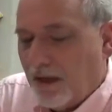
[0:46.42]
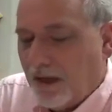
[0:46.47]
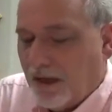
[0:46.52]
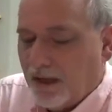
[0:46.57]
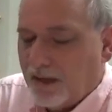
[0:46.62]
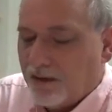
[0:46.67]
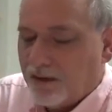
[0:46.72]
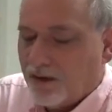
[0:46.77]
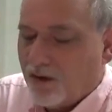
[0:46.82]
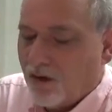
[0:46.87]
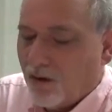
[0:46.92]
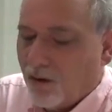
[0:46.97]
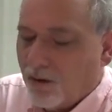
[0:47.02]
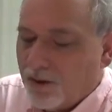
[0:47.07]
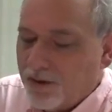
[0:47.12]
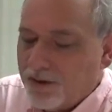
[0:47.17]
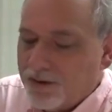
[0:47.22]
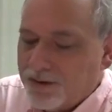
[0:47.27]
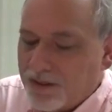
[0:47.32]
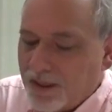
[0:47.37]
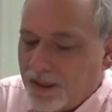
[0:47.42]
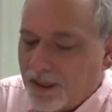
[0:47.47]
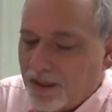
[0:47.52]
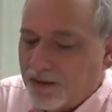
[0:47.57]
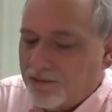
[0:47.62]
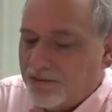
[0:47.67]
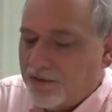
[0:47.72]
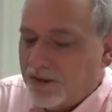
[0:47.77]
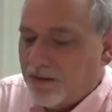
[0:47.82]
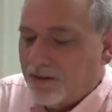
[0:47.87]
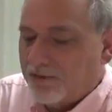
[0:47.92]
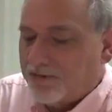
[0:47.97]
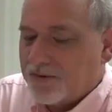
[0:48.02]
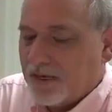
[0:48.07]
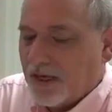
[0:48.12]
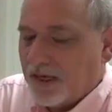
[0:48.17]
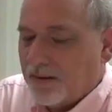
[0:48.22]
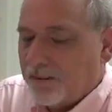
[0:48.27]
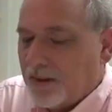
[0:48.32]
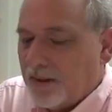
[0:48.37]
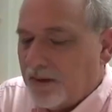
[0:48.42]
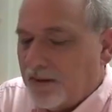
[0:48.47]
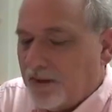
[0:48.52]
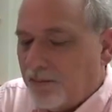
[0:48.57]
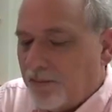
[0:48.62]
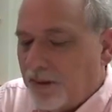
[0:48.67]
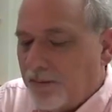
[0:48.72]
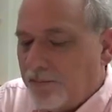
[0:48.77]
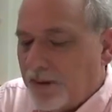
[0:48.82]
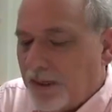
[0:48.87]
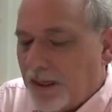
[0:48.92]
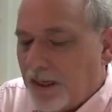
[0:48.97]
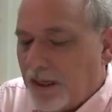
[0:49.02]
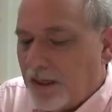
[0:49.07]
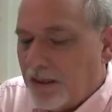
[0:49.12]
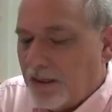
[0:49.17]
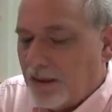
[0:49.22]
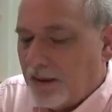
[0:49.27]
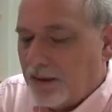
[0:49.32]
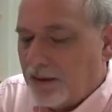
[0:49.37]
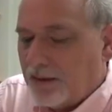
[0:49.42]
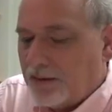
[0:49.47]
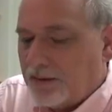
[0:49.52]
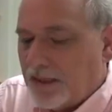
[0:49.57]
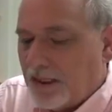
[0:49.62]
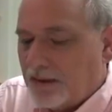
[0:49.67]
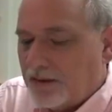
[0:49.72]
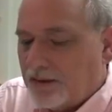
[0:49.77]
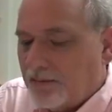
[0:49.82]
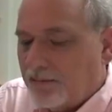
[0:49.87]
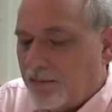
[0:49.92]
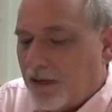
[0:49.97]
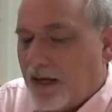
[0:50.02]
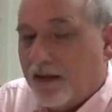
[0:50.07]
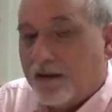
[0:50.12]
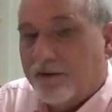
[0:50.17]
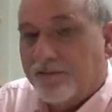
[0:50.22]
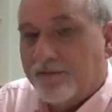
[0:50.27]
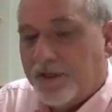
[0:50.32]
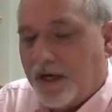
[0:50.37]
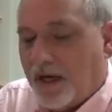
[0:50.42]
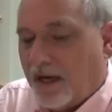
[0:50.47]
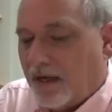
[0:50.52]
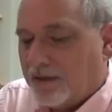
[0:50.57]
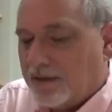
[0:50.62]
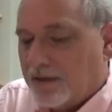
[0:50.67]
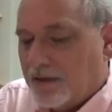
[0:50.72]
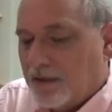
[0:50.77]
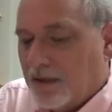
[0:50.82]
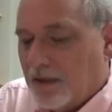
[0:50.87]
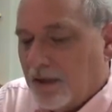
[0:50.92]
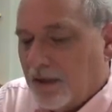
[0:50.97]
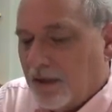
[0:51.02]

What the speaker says: And the colon is the end of the if statement. And then we begin an indented block of text.